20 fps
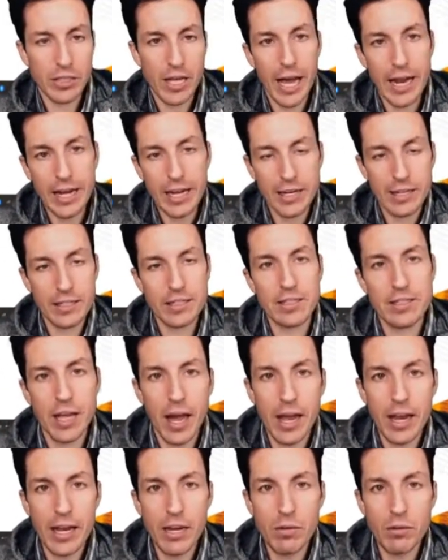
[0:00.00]
I can
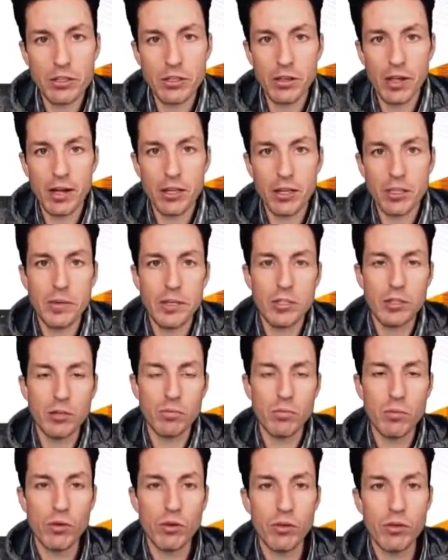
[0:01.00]
assign, which allows me to
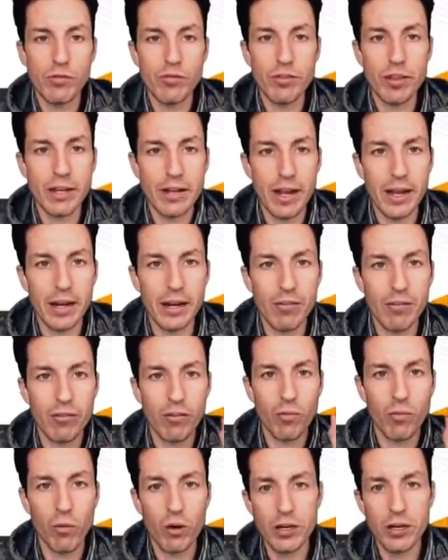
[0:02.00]
move the data
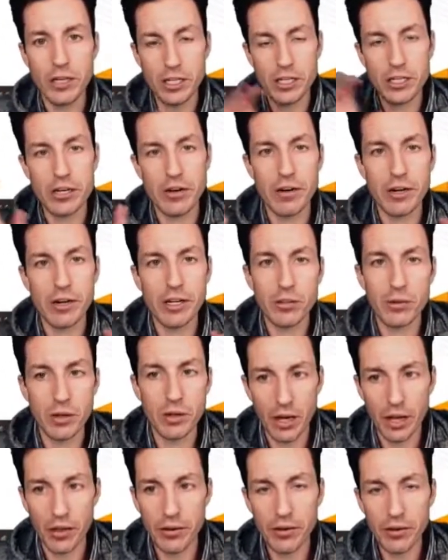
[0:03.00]
from one dictionary to
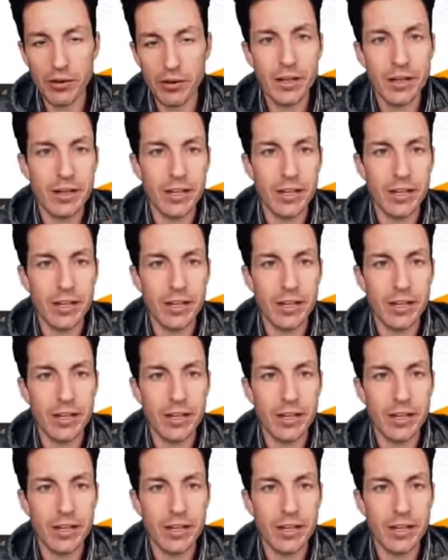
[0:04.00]
another